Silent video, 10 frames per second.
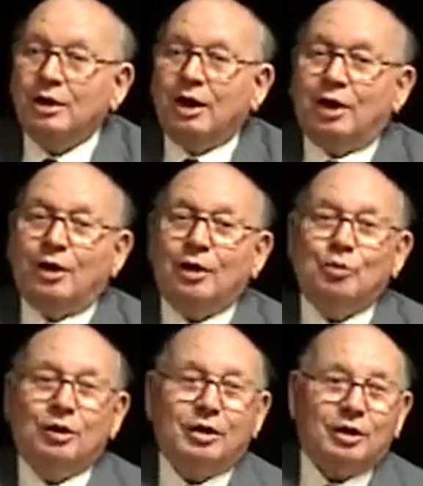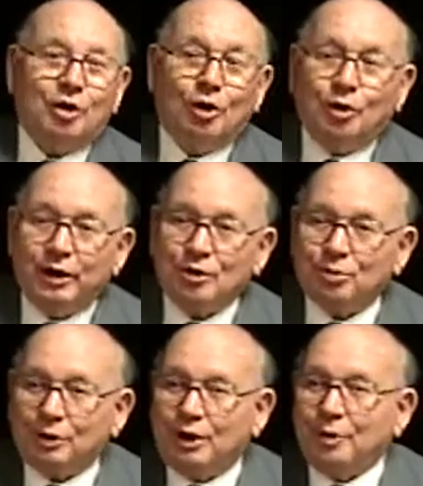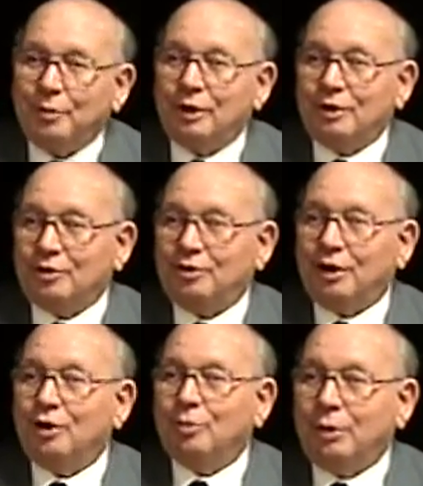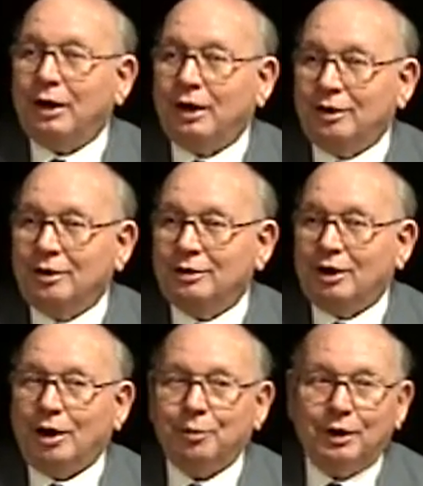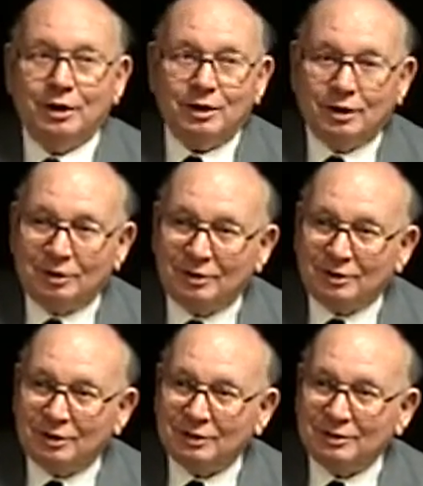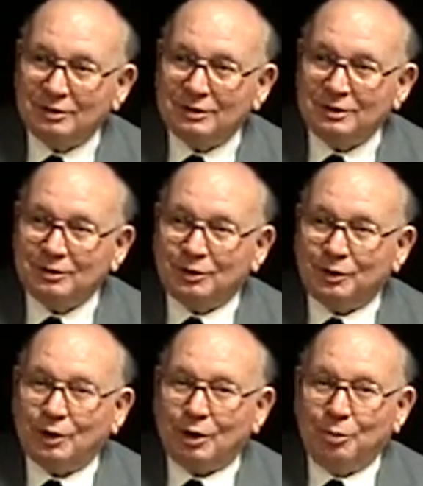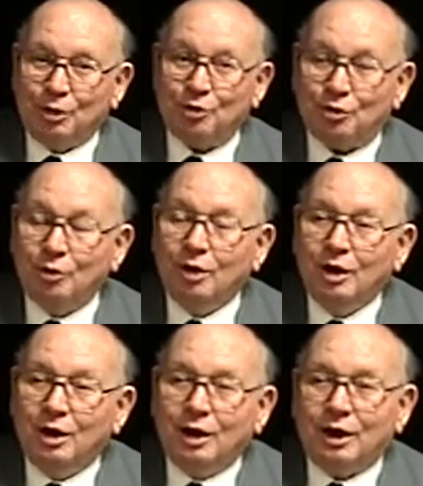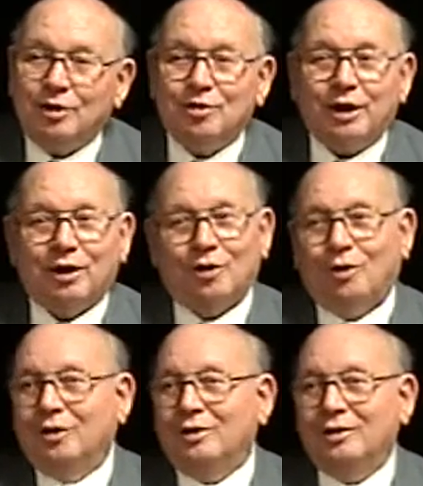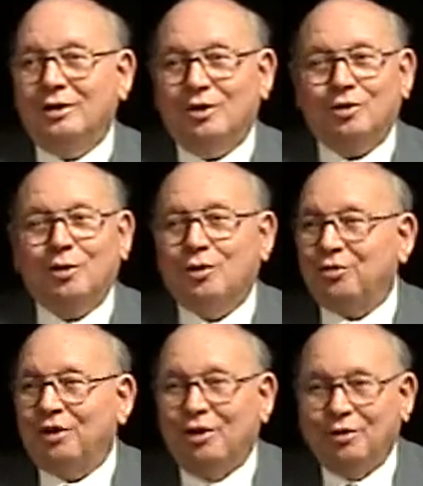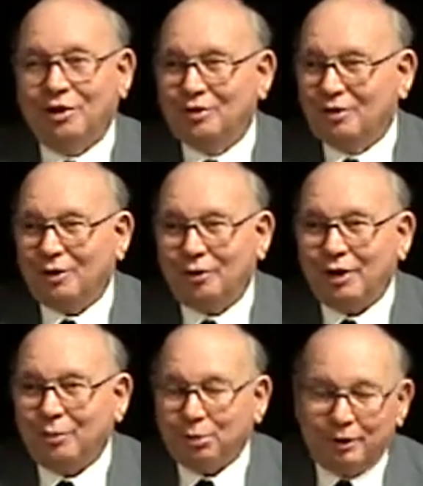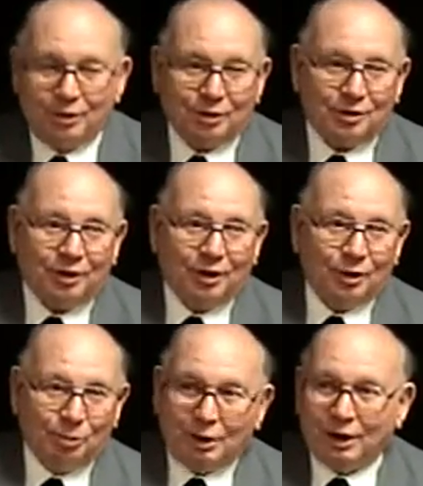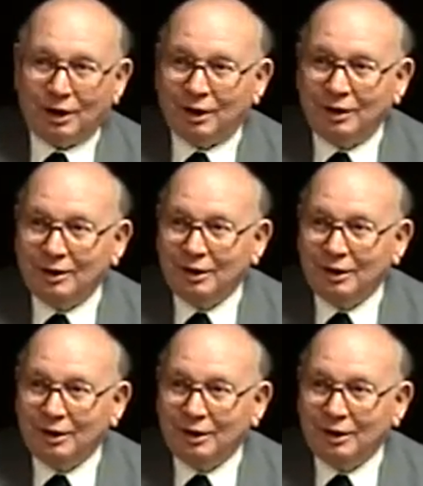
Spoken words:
And then when the co-eds would come in to say goodbye, Tommy, and we were going to miss you, I'd say, a soda fountain isn't the right place to say goodbye.